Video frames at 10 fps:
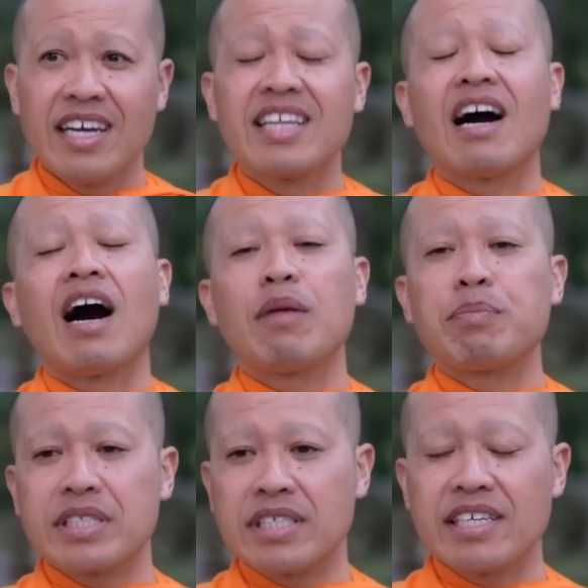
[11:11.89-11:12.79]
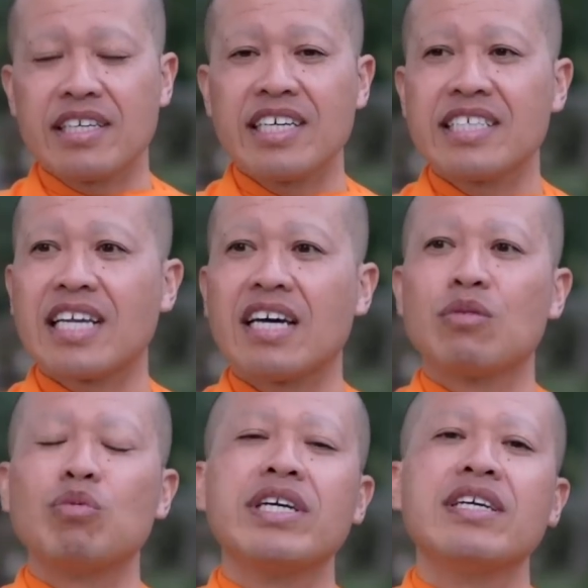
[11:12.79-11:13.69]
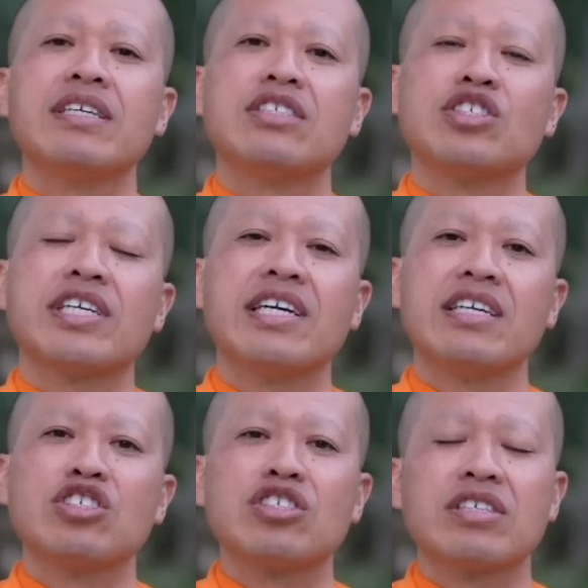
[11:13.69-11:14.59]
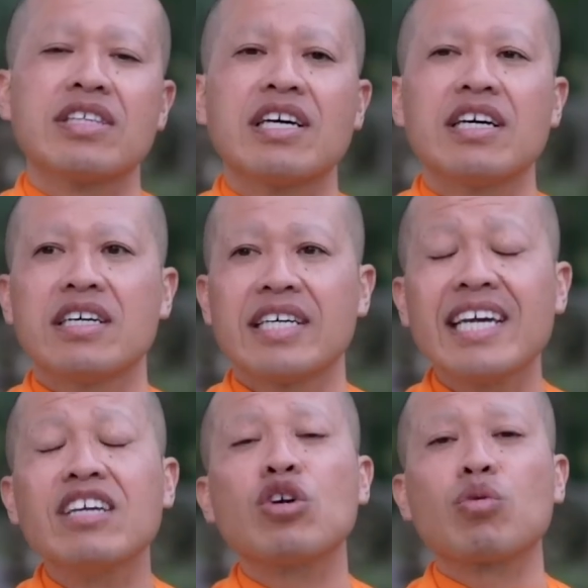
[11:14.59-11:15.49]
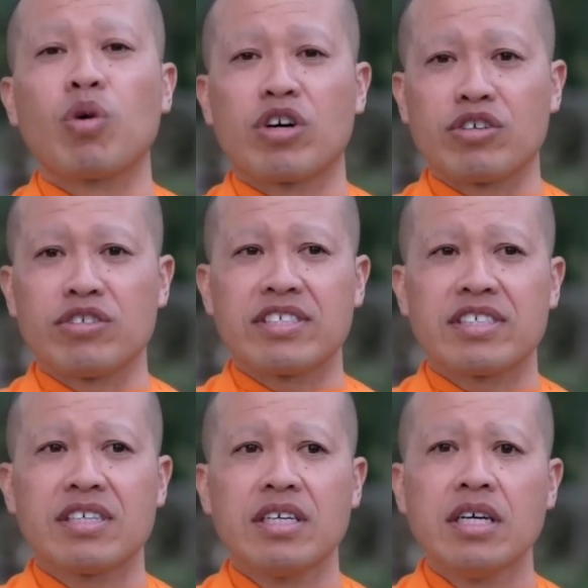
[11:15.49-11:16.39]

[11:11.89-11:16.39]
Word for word: And the opposite is that we change the inner worlds.